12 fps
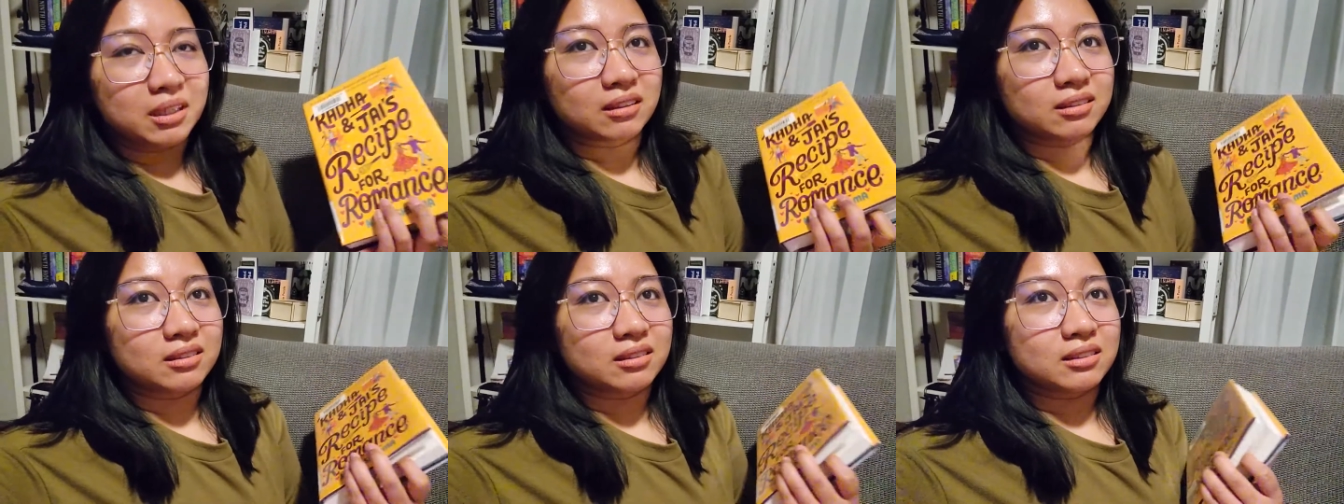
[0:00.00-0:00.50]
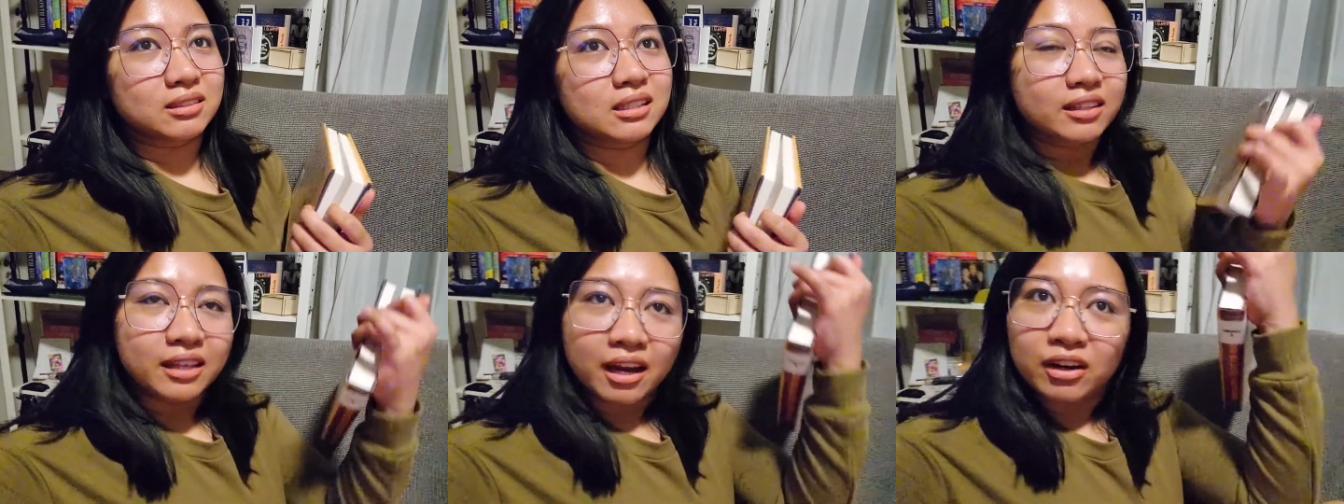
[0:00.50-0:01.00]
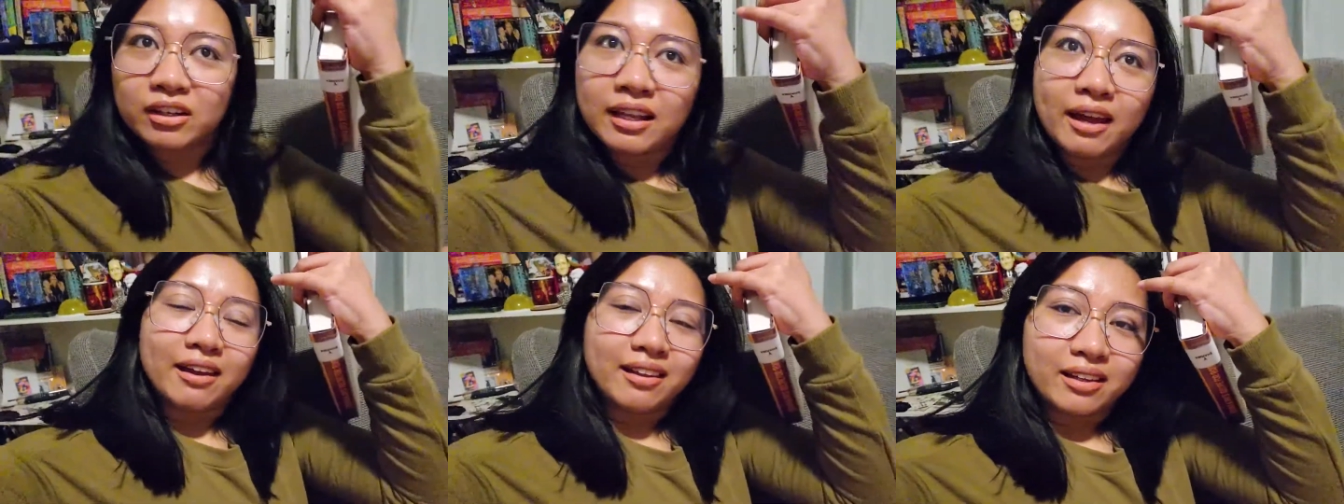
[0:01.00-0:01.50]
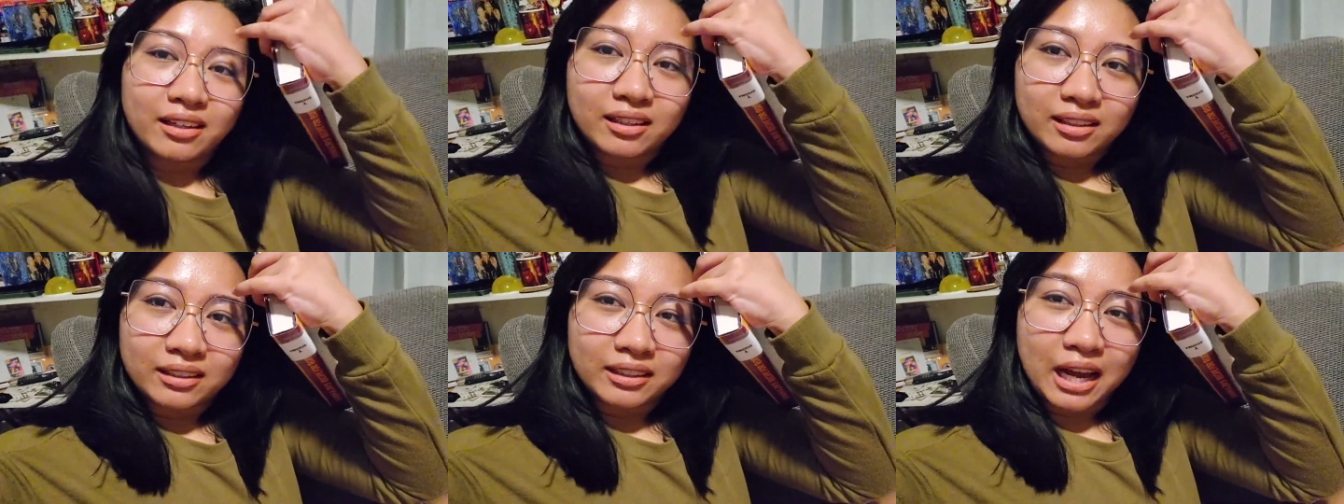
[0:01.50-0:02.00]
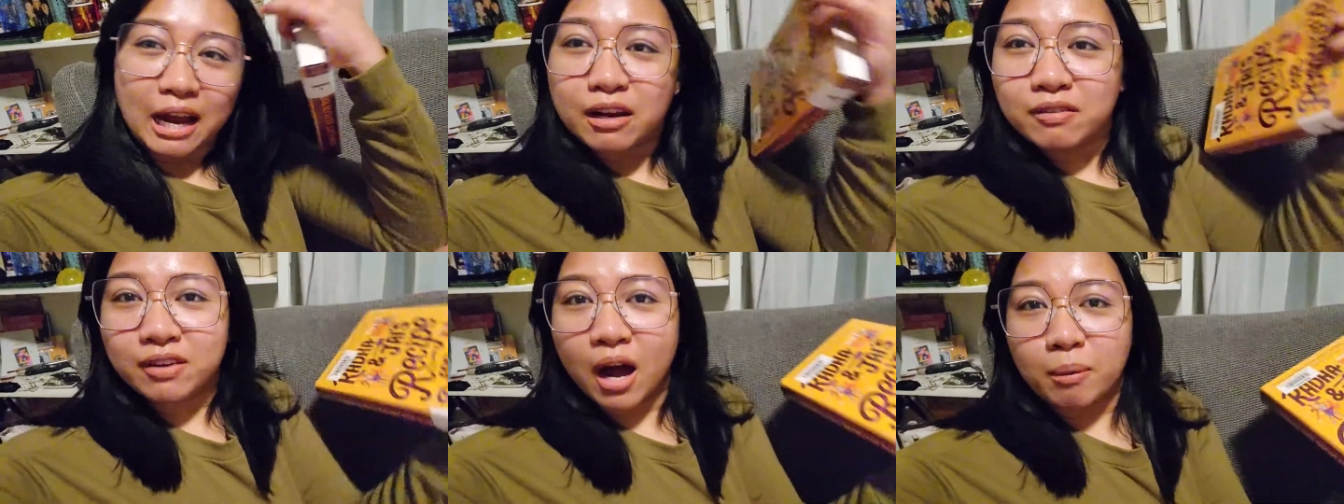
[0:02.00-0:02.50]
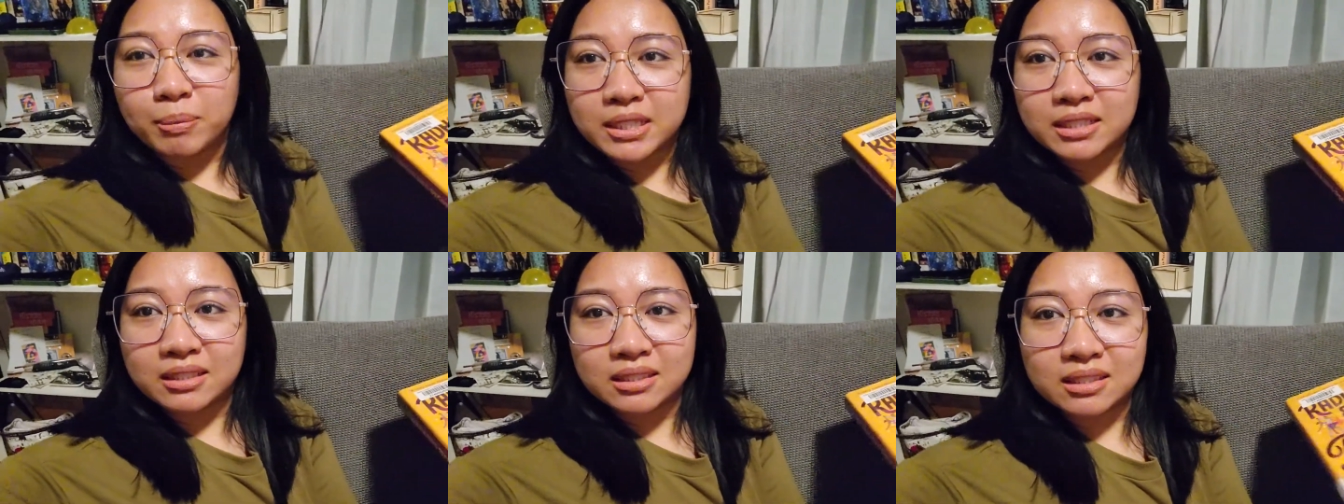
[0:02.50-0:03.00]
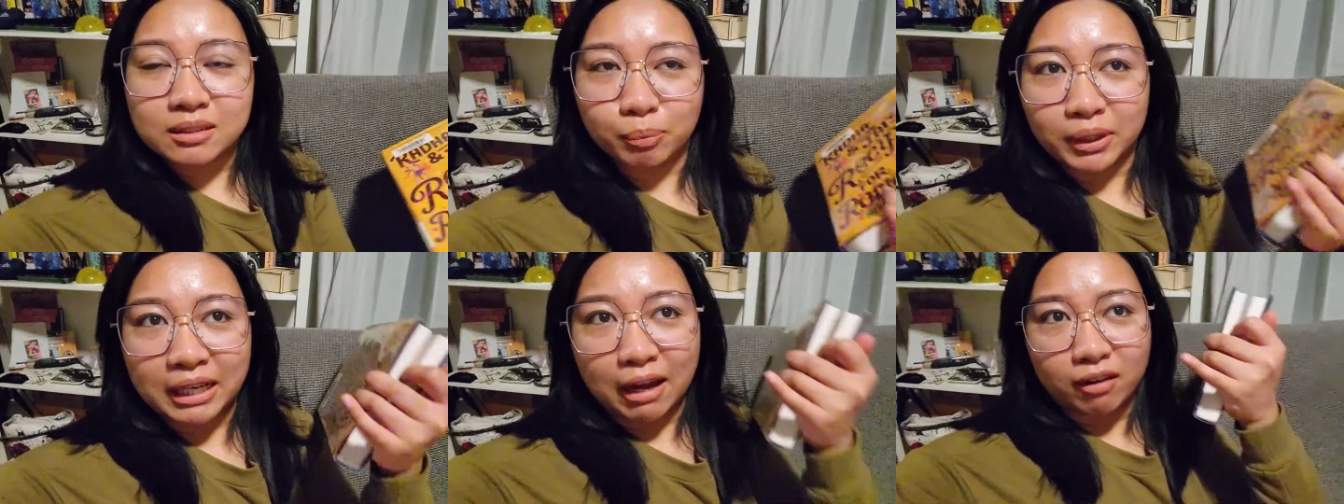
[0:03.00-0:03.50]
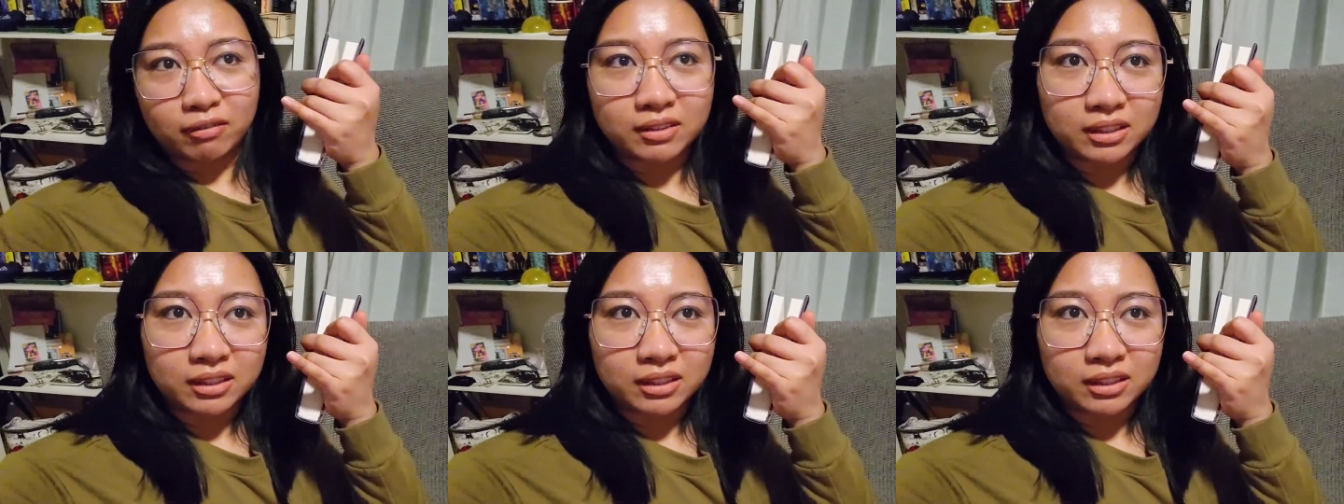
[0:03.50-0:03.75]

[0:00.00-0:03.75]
because they're like, they're kind of opposites, but they have